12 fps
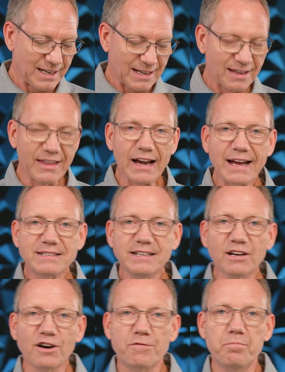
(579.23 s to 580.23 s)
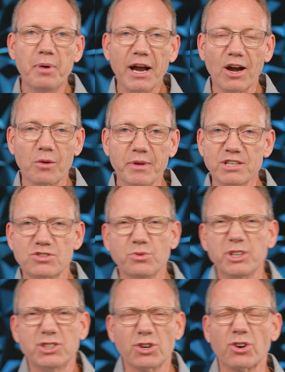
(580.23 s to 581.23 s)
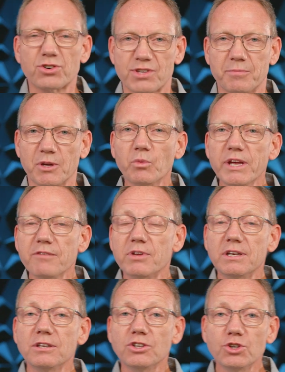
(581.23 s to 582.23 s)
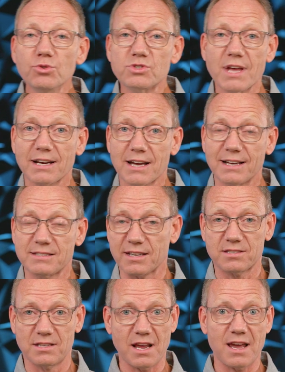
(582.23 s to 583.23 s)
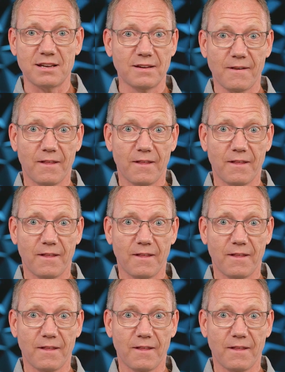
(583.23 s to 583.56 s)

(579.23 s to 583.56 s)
Now that idea of bear means to endure something. We even use that context today.